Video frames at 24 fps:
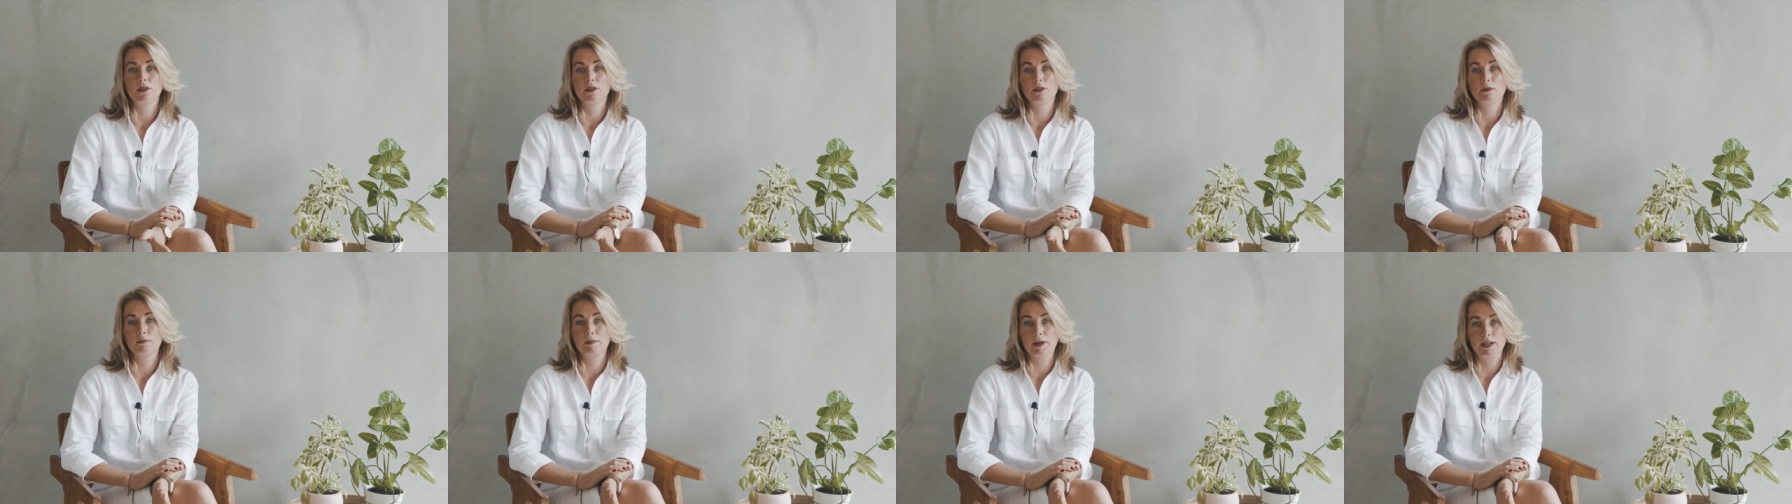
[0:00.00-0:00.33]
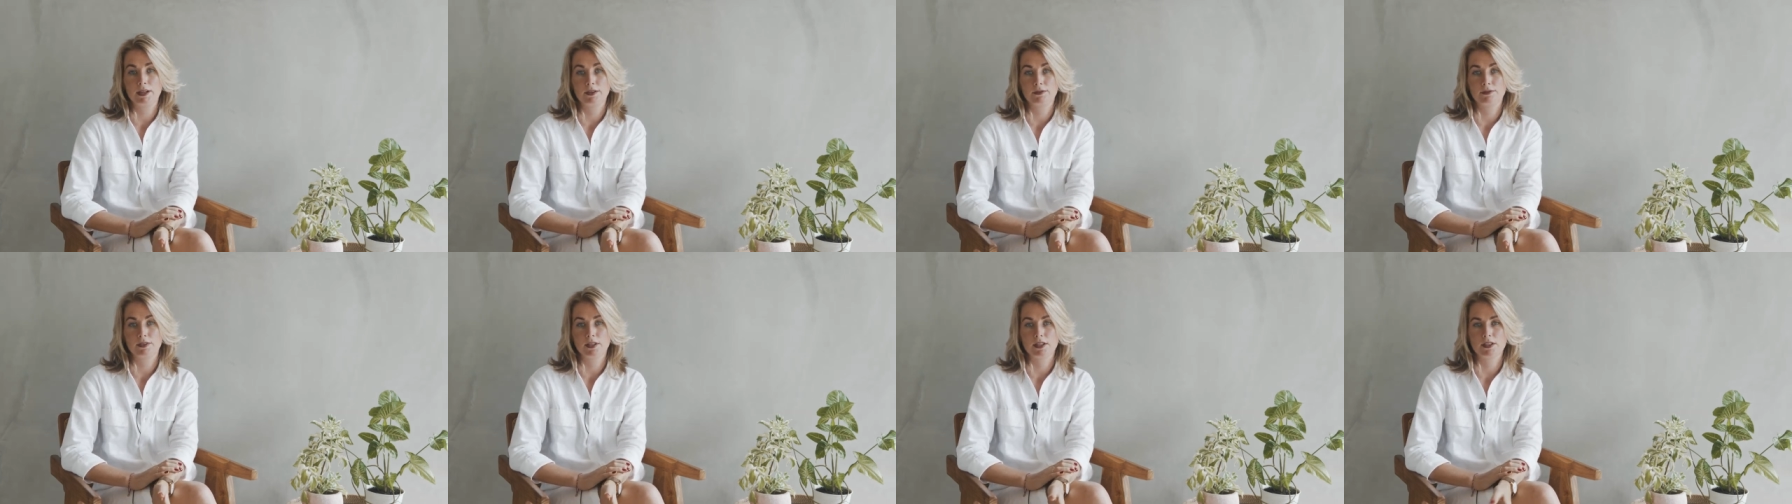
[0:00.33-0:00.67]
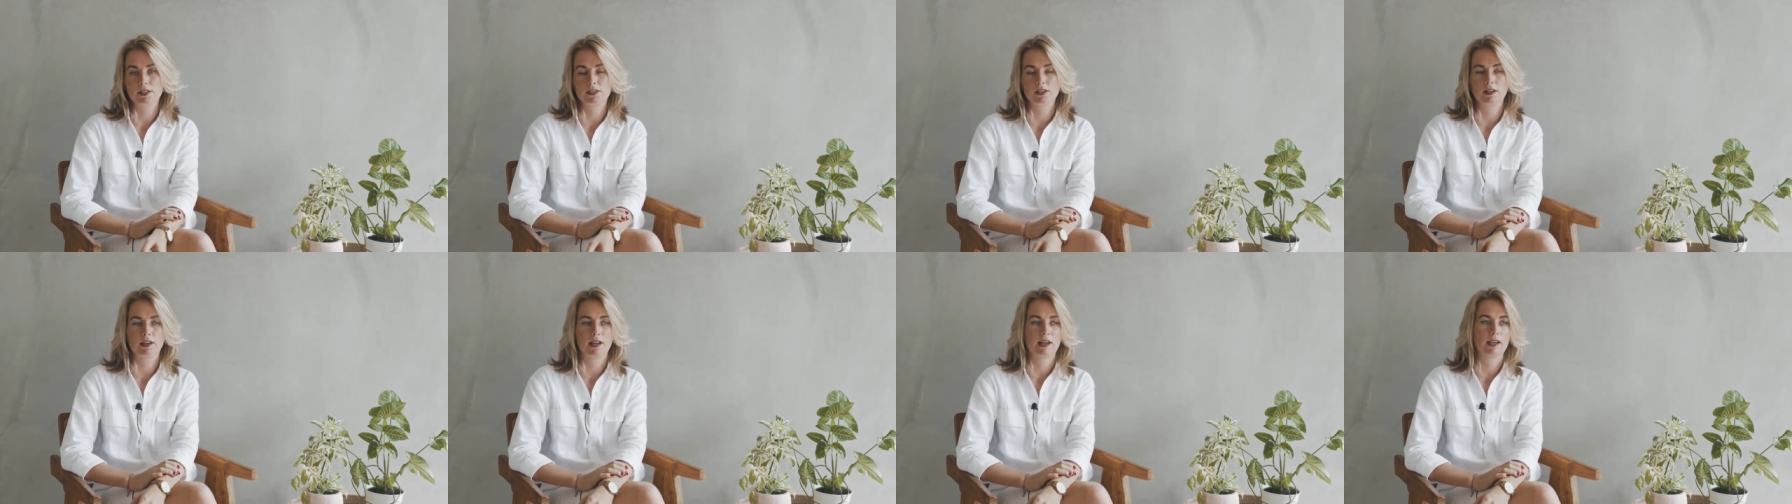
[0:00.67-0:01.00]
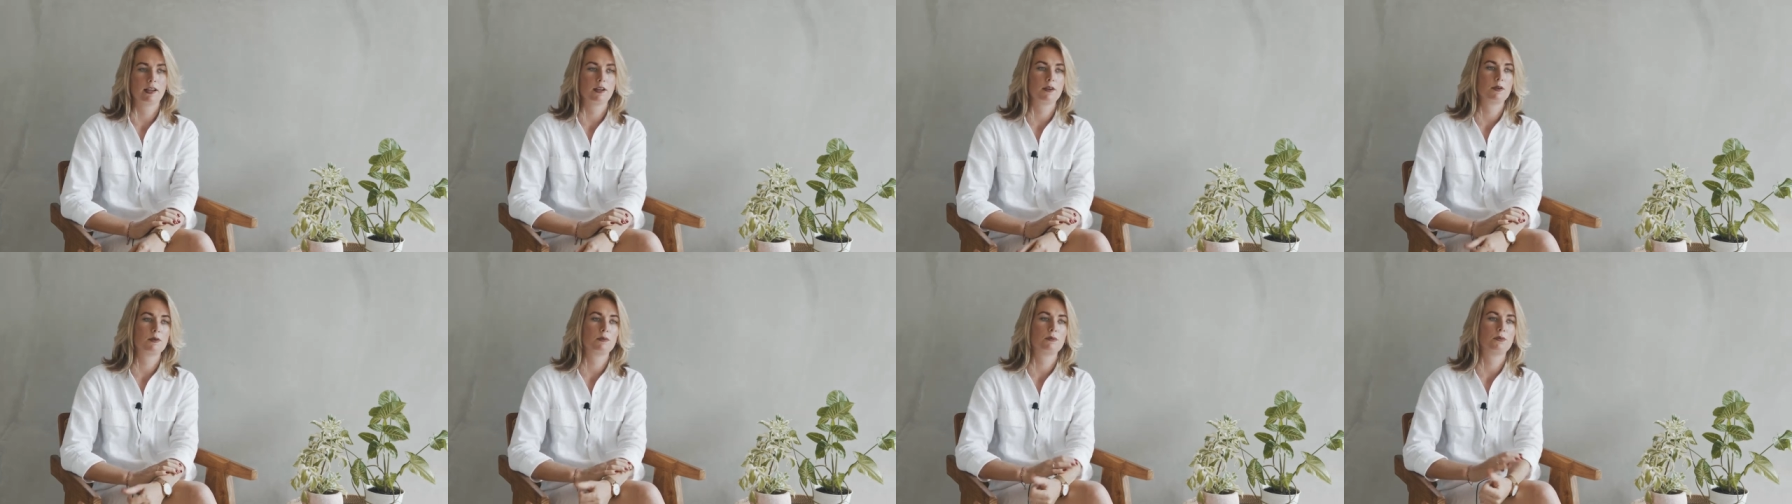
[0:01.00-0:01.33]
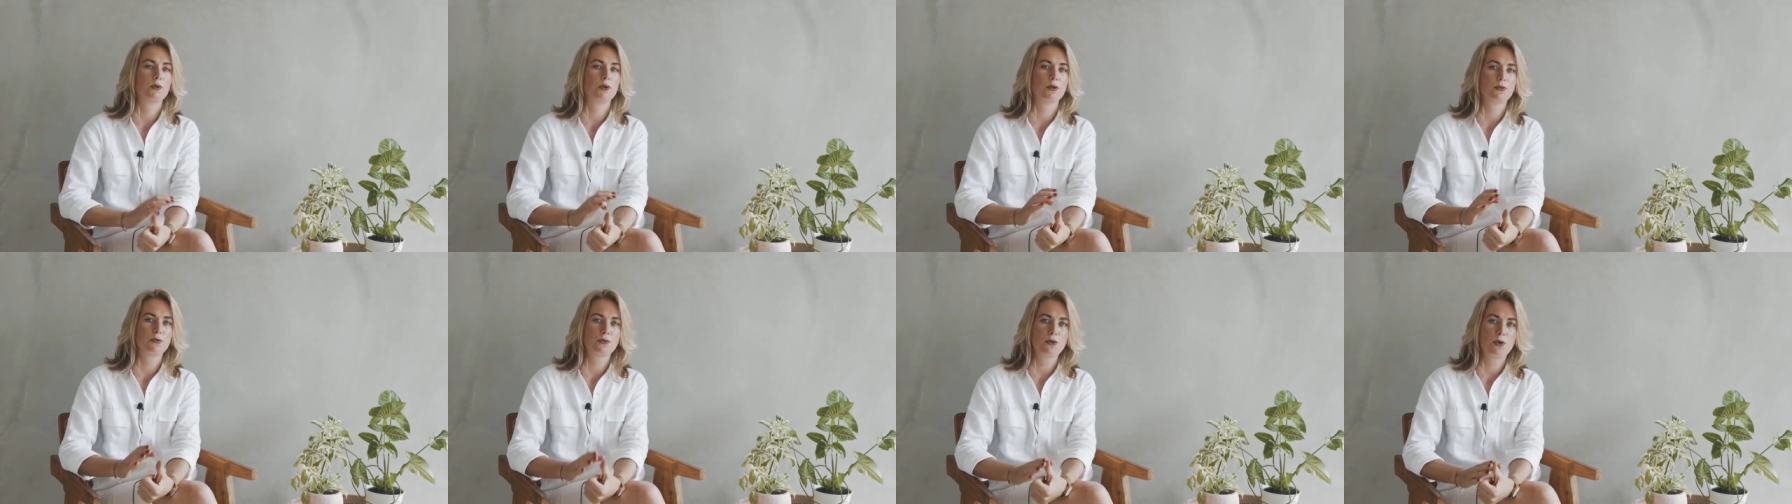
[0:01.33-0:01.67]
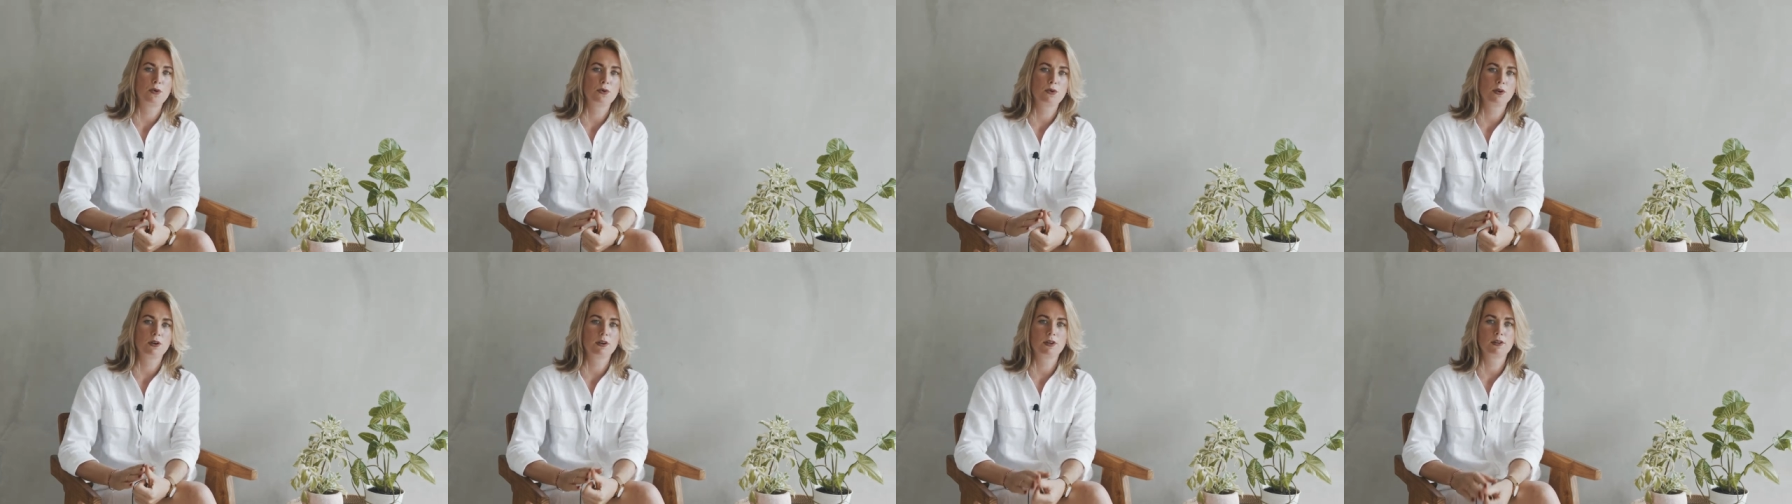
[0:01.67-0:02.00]
benefits like more
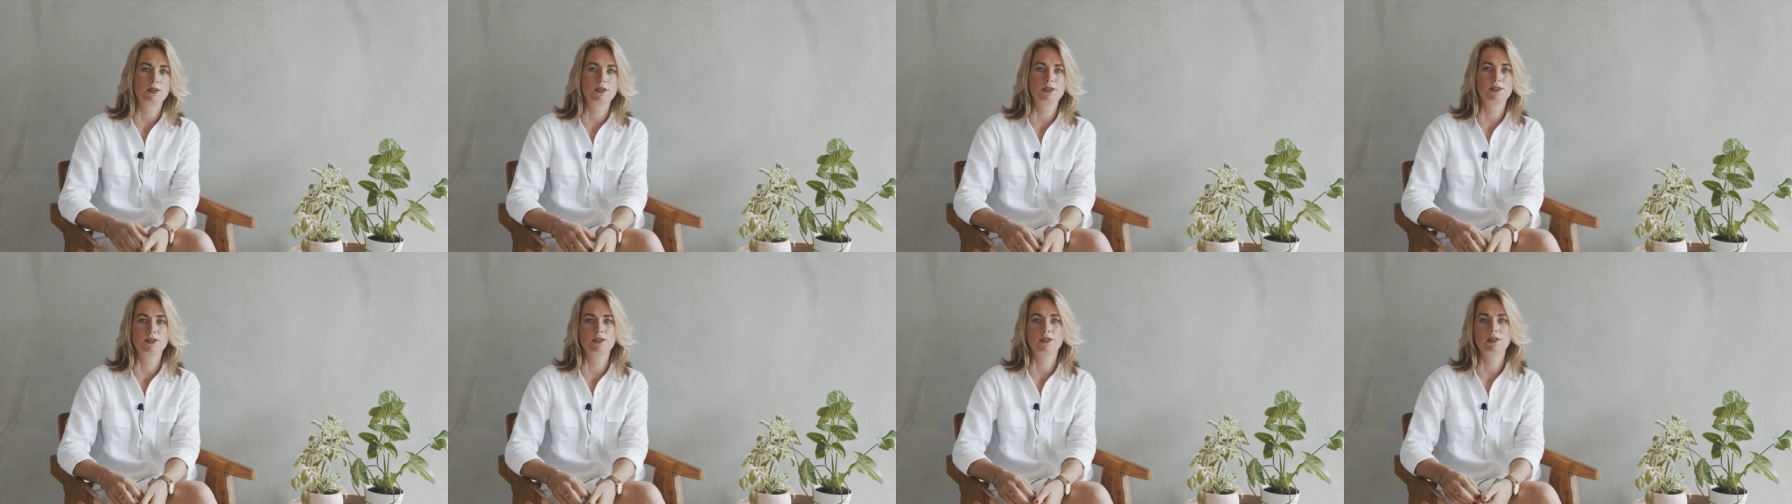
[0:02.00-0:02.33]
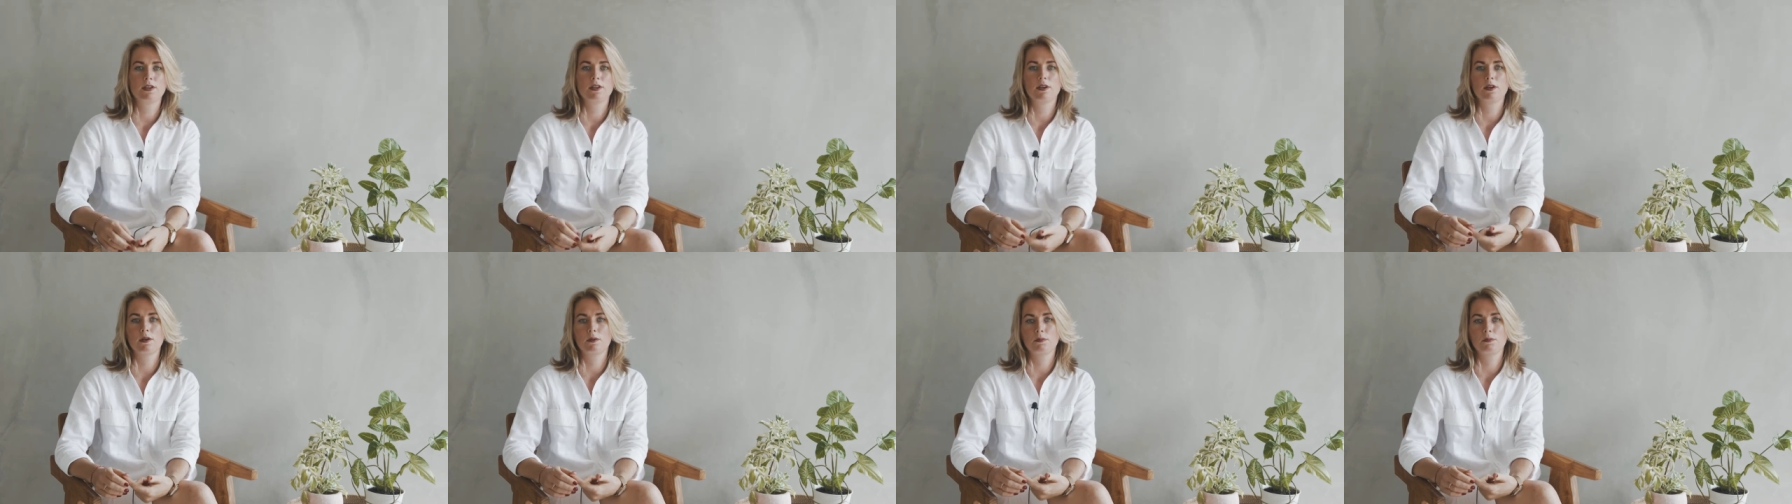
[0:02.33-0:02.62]
focus,